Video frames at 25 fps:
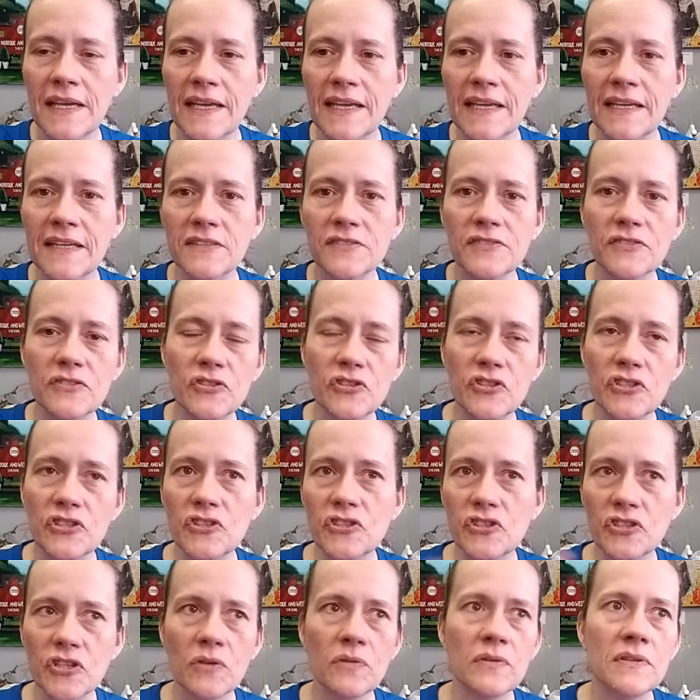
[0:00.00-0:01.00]
And so she's
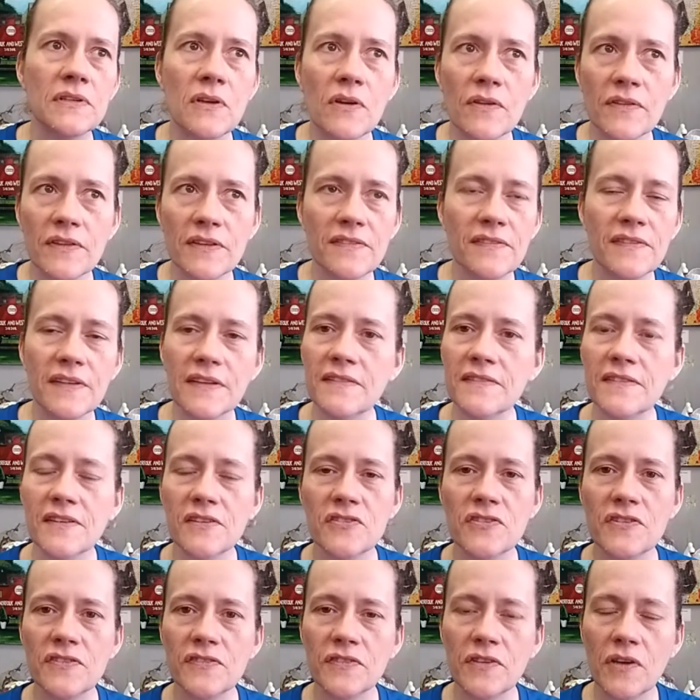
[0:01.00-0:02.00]
showing all these things
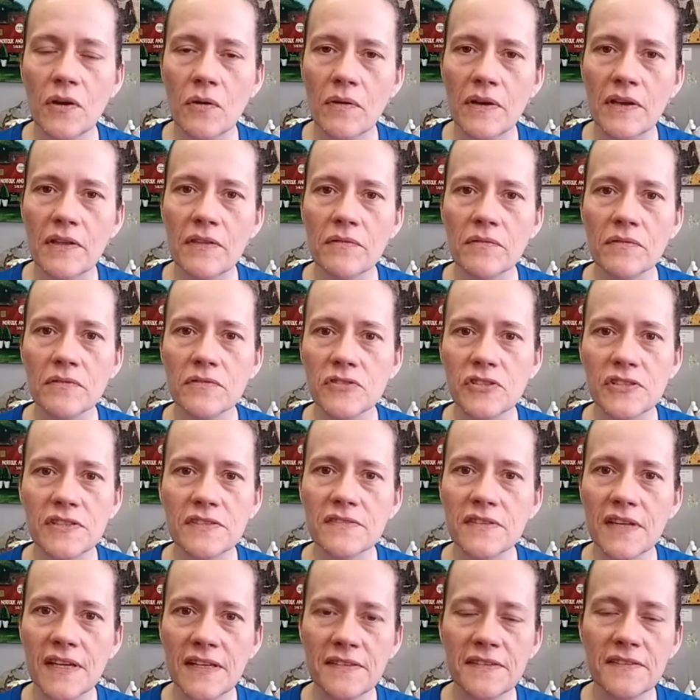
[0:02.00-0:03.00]
that she's going through, and she
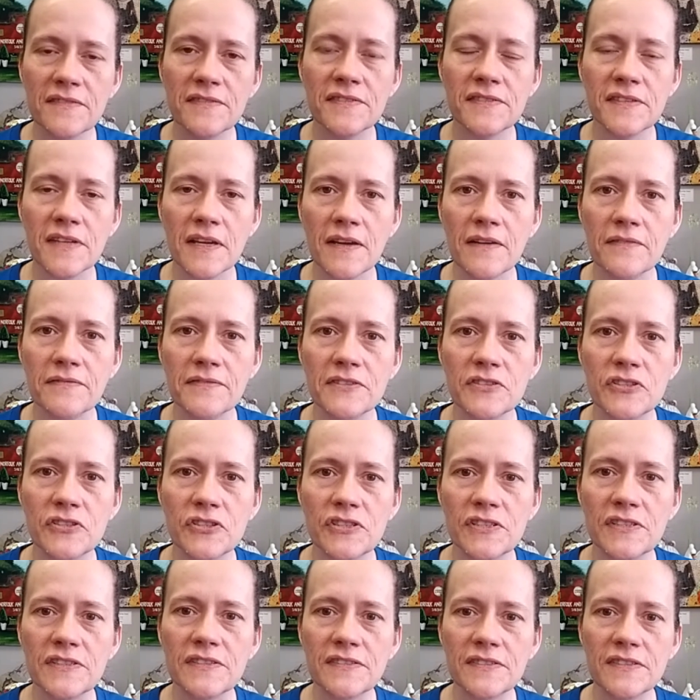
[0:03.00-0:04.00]
has lots of stuff, and
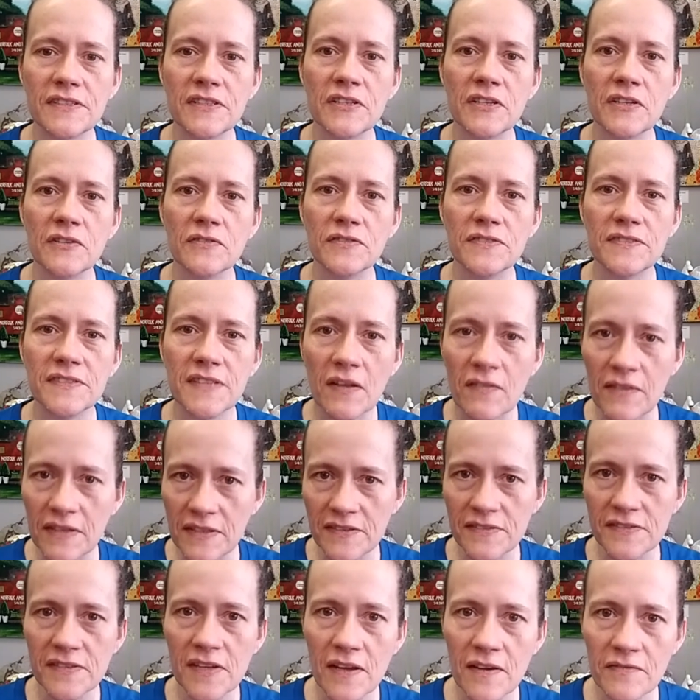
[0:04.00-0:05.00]
she's, you know, selling
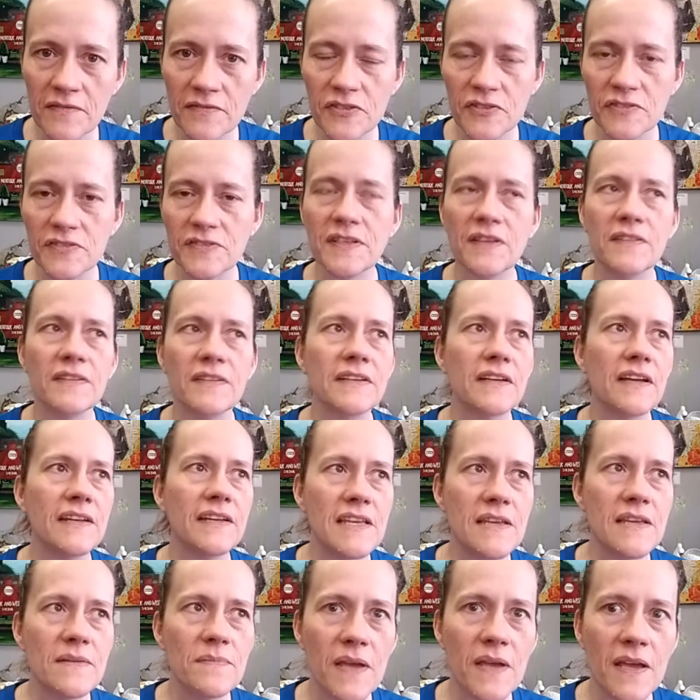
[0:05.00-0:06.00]
stuff. She's selling on
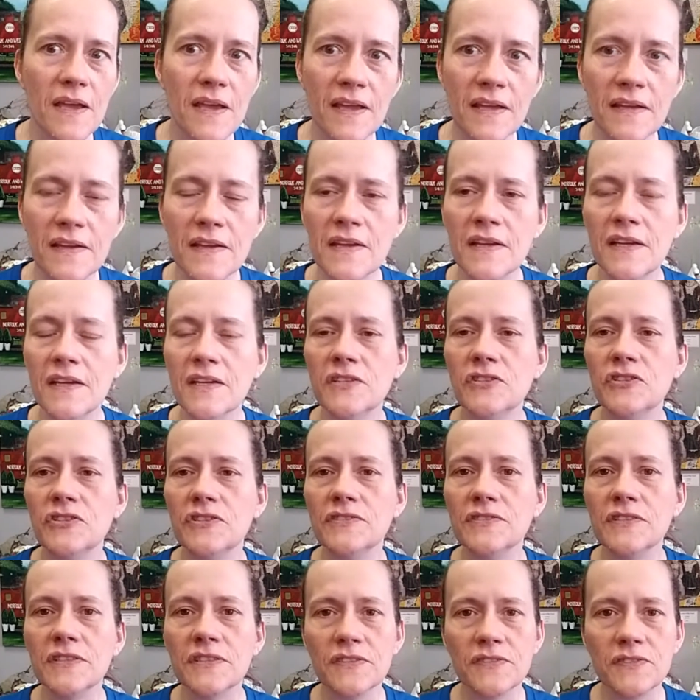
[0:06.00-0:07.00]
eBay.
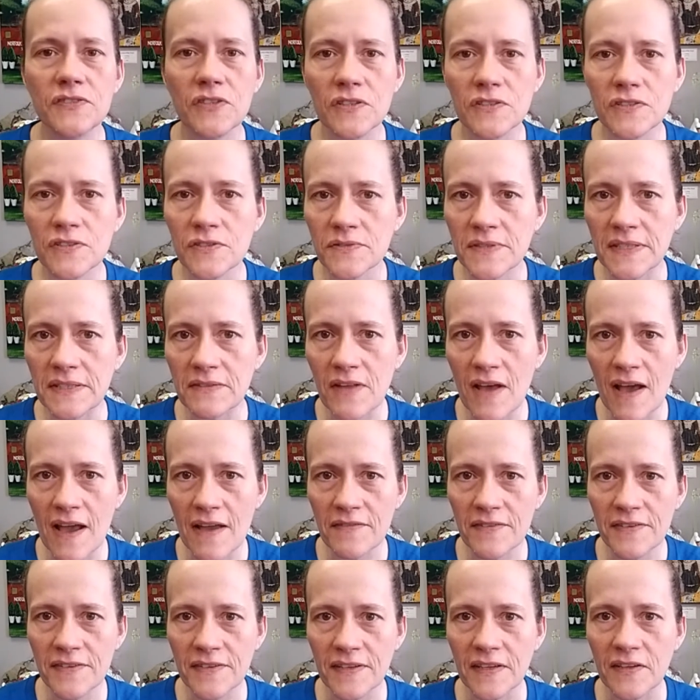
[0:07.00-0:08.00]
She's going to start doing
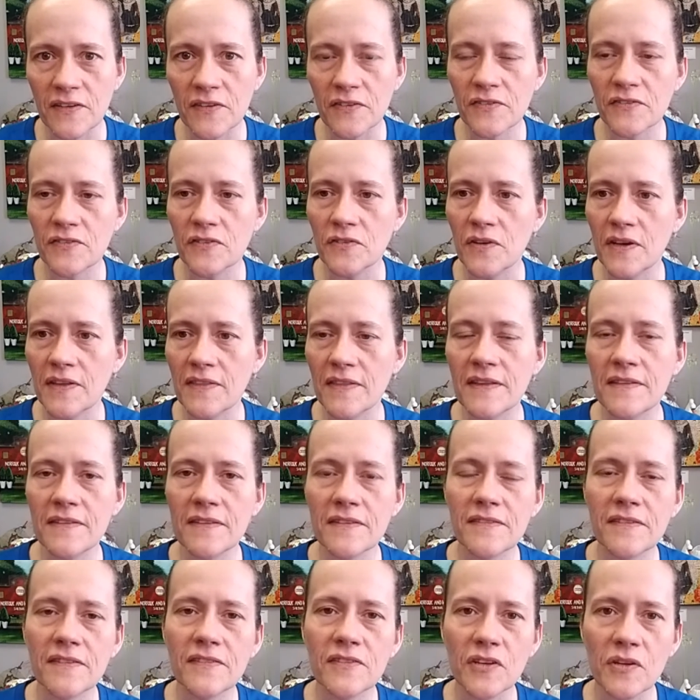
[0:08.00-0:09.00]
live sales. So I think
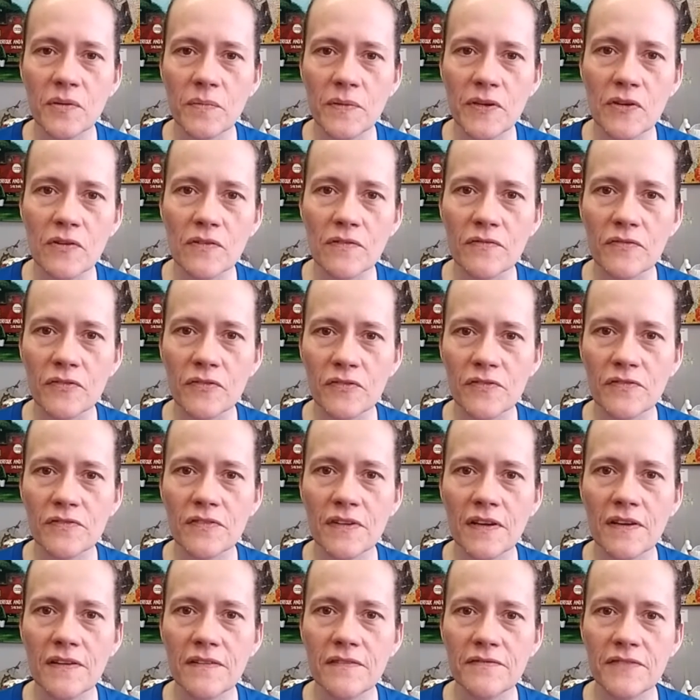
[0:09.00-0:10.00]
this is going to be her first
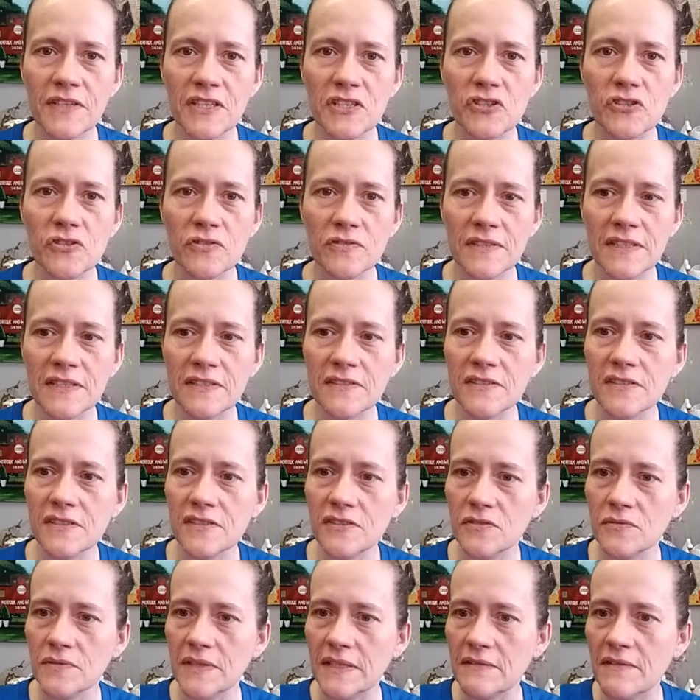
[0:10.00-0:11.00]
uh, venture into
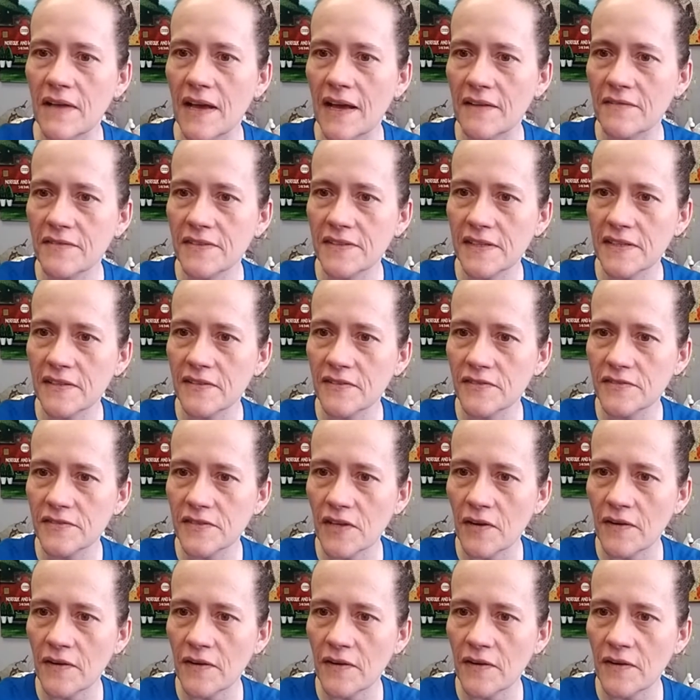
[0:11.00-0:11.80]
doing live sales.